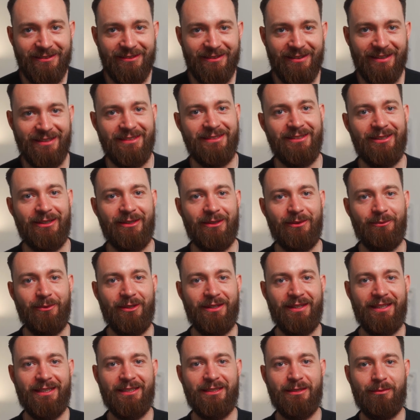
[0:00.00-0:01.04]
Let's start
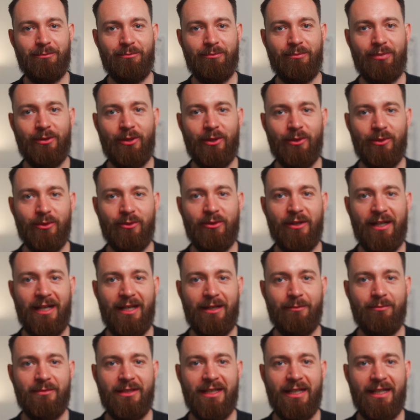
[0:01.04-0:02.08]
with this
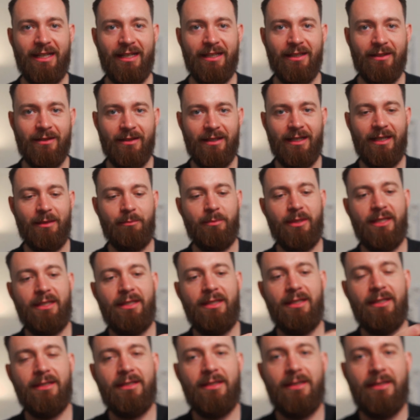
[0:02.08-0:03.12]
program dial up
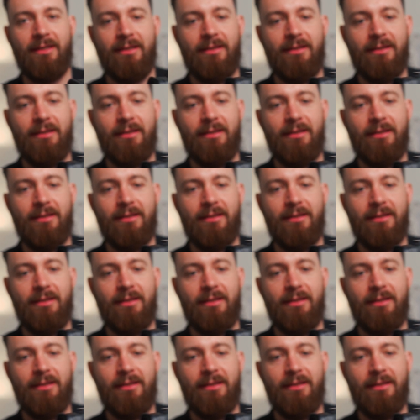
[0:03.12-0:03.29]
here.